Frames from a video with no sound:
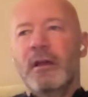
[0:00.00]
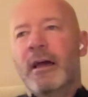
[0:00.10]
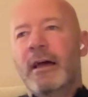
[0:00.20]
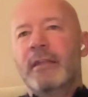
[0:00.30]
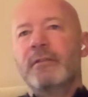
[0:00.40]

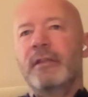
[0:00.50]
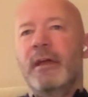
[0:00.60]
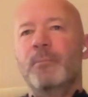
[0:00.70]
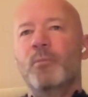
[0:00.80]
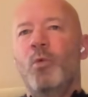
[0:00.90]

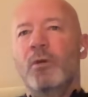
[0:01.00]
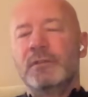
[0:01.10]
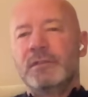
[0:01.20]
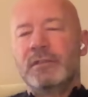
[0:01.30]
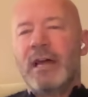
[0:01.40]
And
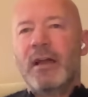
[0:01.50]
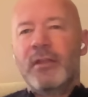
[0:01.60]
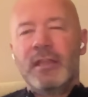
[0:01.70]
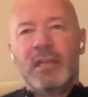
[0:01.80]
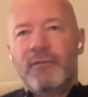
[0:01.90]
once that
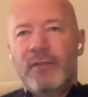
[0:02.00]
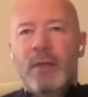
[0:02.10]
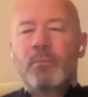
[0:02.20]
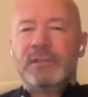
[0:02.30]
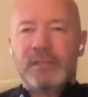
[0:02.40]
they give
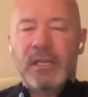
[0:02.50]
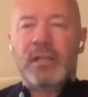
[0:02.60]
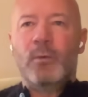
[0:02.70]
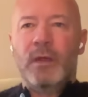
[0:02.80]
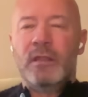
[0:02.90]
that
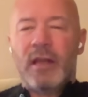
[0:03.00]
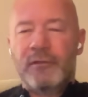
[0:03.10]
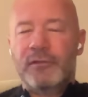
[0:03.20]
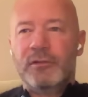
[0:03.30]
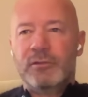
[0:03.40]
mistake away in
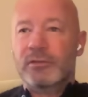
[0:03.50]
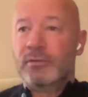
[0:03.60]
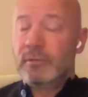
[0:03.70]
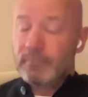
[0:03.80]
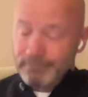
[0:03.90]
that first
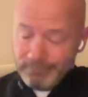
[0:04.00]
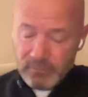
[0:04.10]
goal,